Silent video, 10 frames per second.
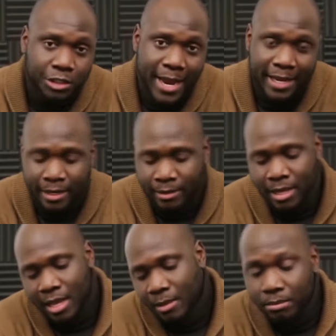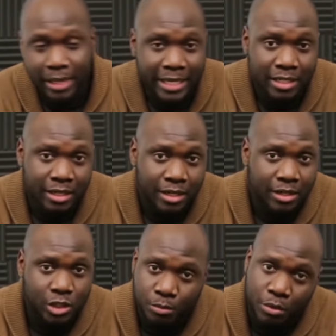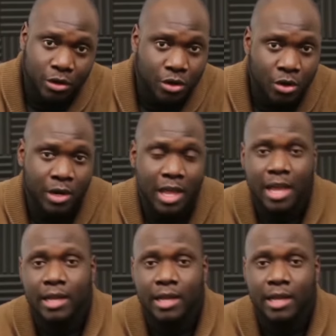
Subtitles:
jacket, blazer, sport coat,